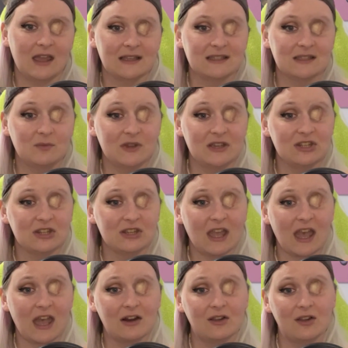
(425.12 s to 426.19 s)
exhibition
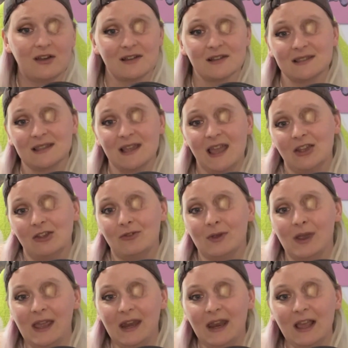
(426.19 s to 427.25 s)
catalogs,
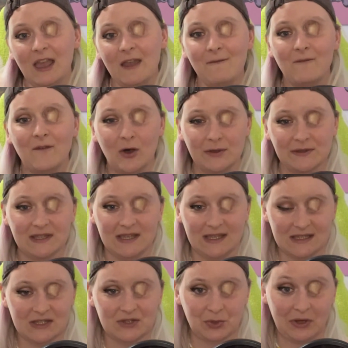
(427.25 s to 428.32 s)
creating a false
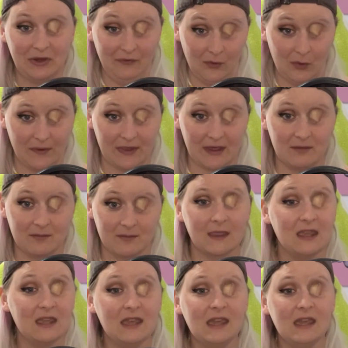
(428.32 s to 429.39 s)
history for them.
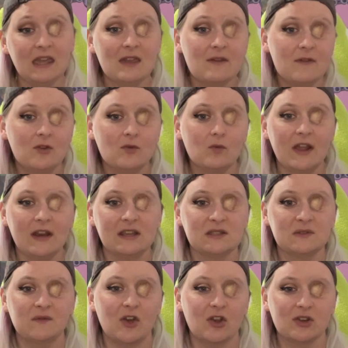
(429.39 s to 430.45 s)
He even went
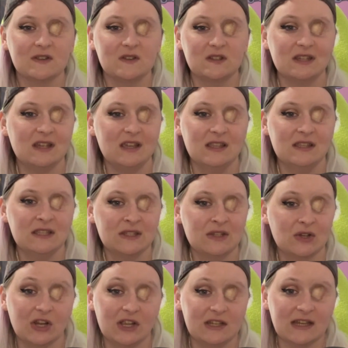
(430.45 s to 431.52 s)
as far as to
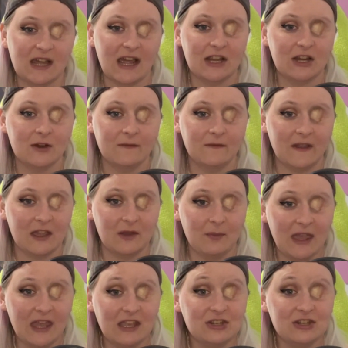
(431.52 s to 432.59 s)
insert entire fake
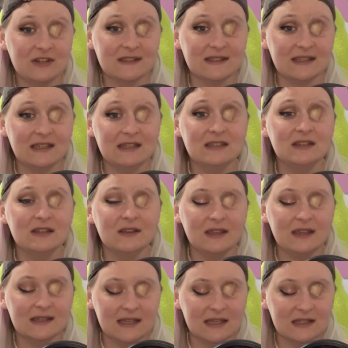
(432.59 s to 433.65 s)
pages into
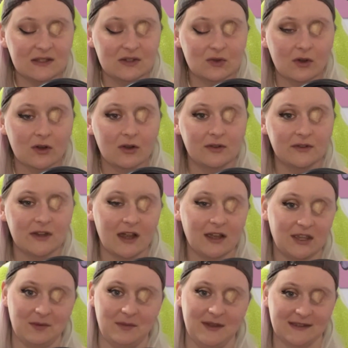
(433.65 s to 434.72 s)
these historical
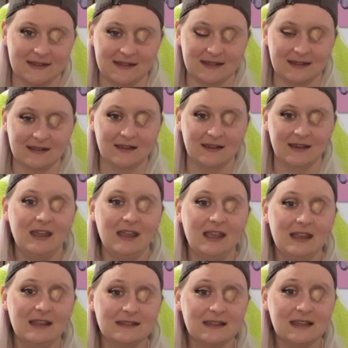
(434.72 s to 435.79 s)
documents.
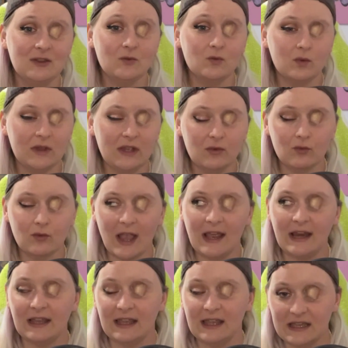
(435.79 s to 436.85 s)
It's like
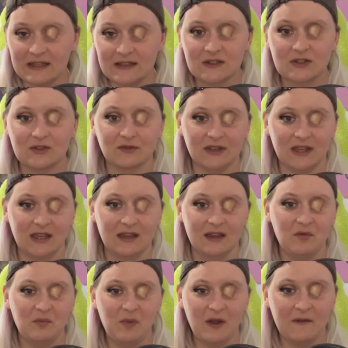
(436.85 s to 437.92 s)
rewriting history,
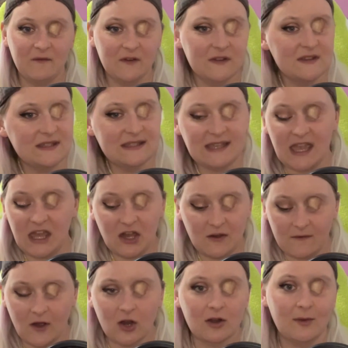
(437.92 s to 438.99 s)
but for the sake
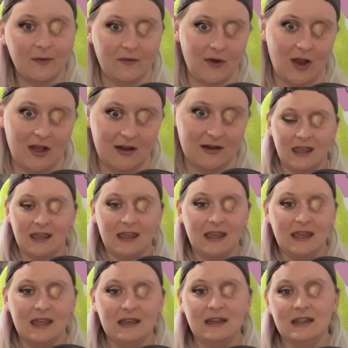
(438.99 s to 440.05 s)
of art fraud.
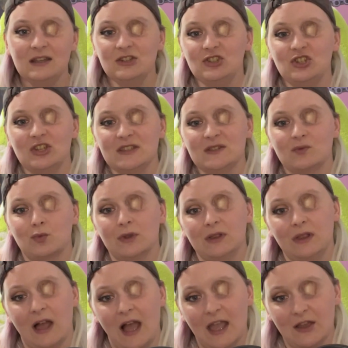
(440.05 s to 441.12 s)
He didn't just
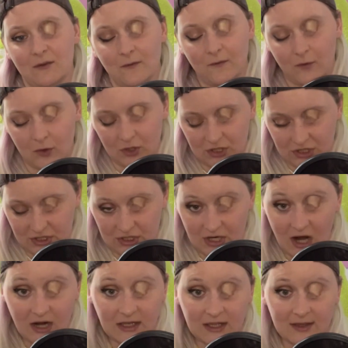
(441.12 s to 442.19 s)
rely on forged
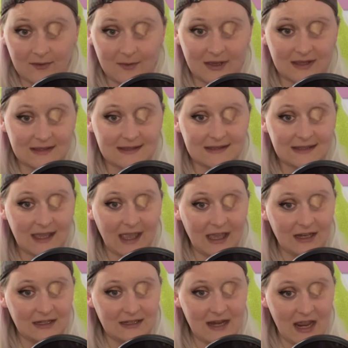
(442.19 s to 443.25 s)
documents
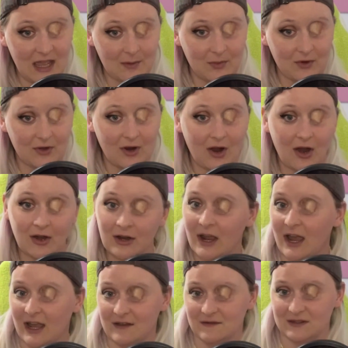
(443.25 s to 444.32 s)
and tampered
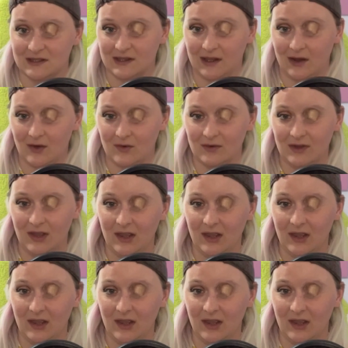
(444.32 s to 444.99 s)
archives, though.